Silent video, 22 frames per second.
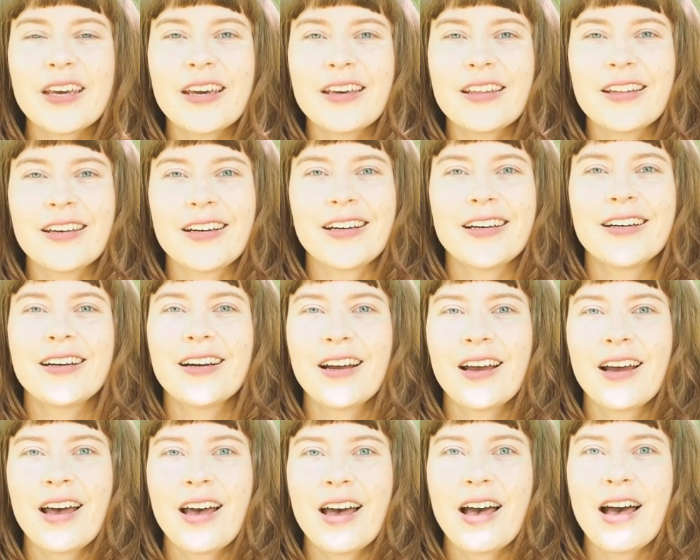Hi there,
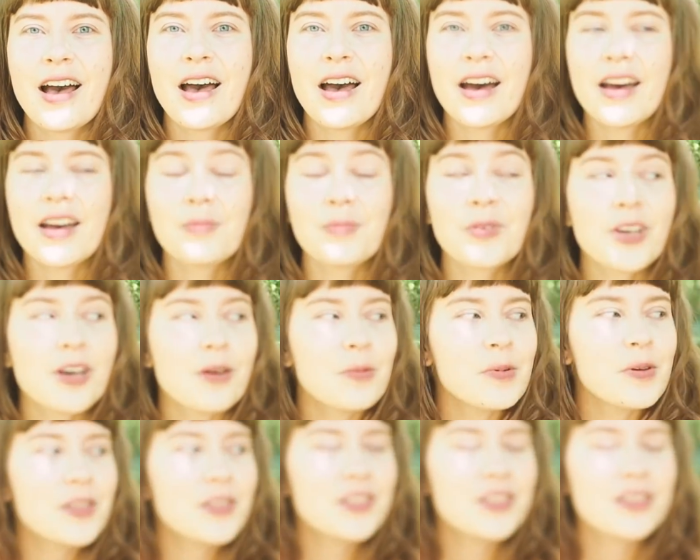I'm
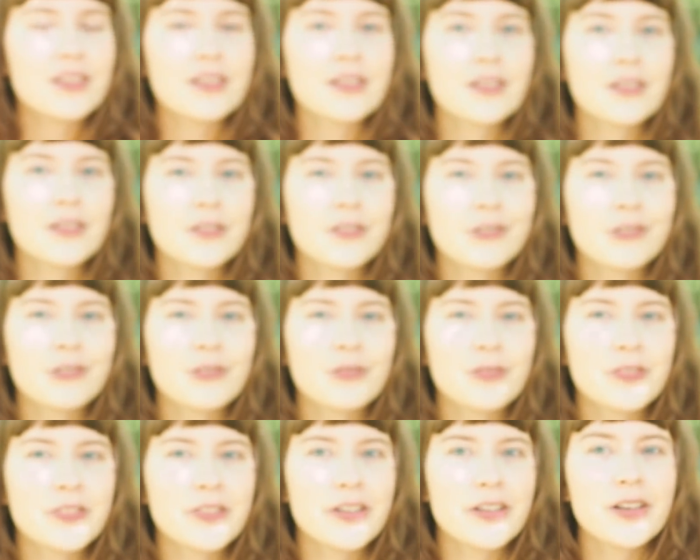coming to you
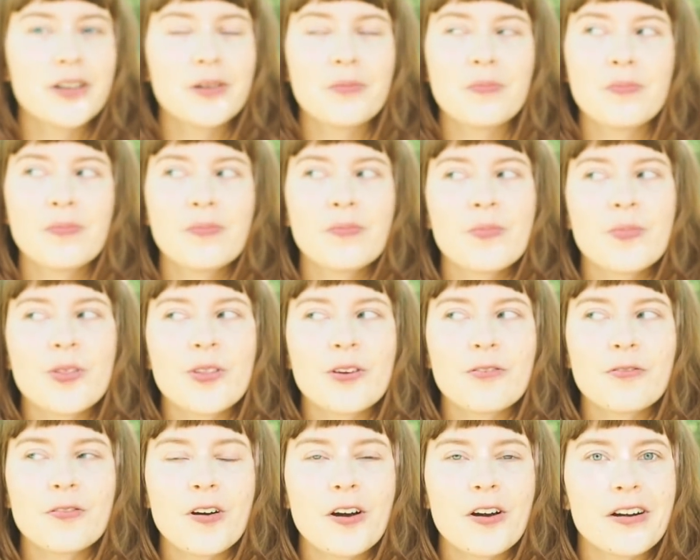from the
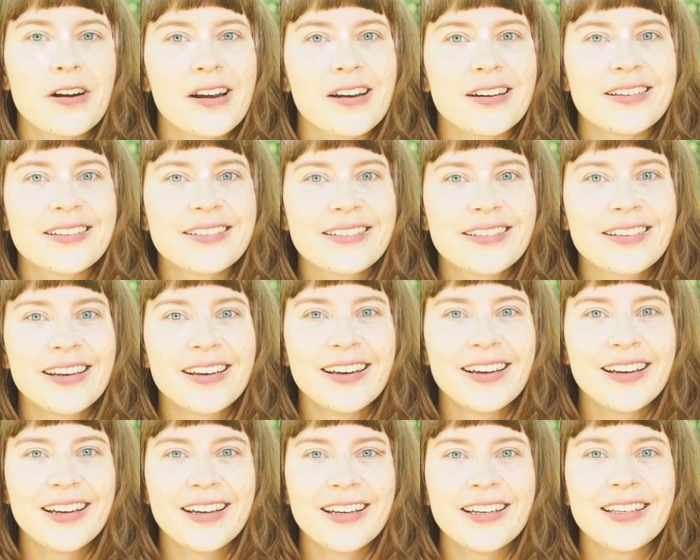forest
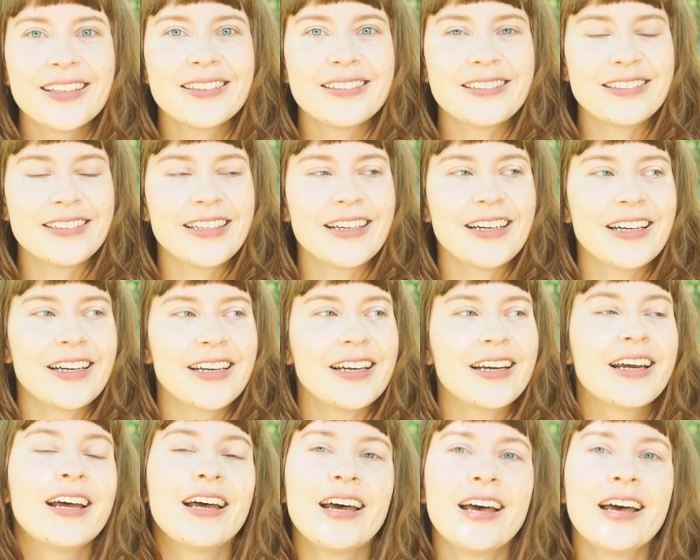today.